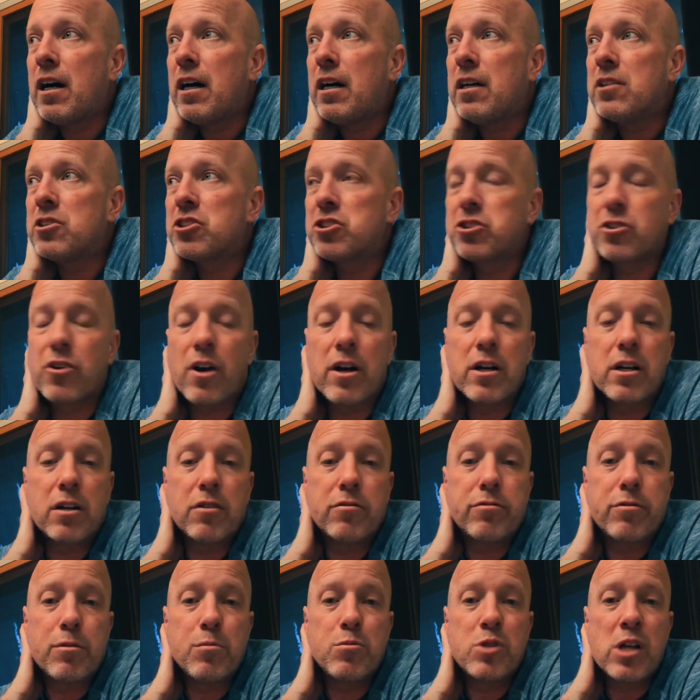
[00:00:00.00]
uh,
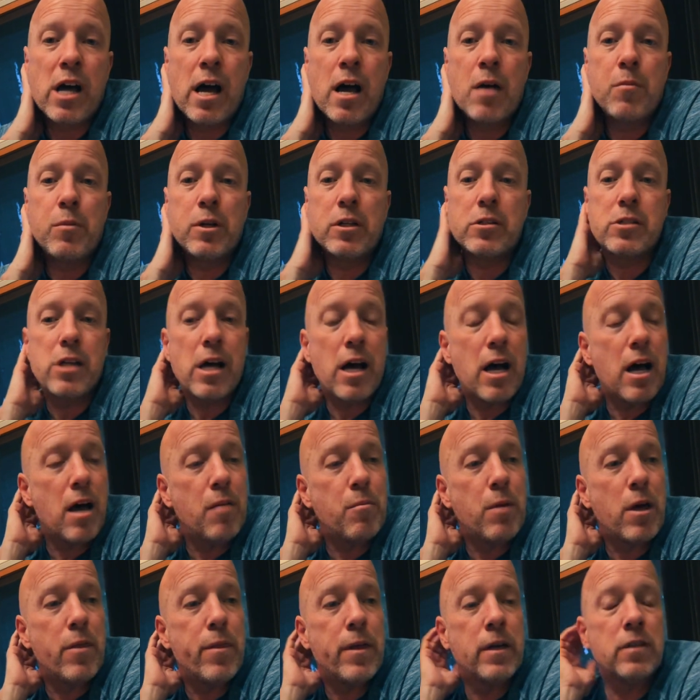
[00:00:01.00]
struggle from time to
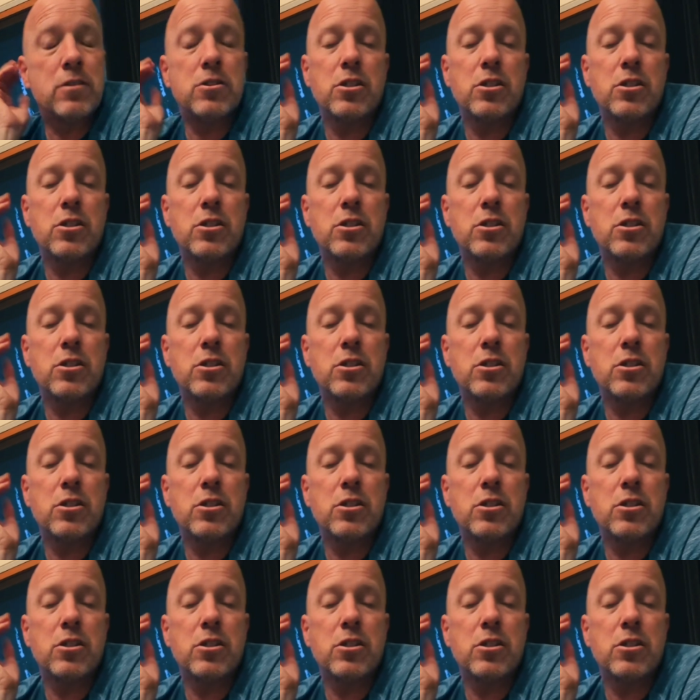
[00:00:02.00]
time.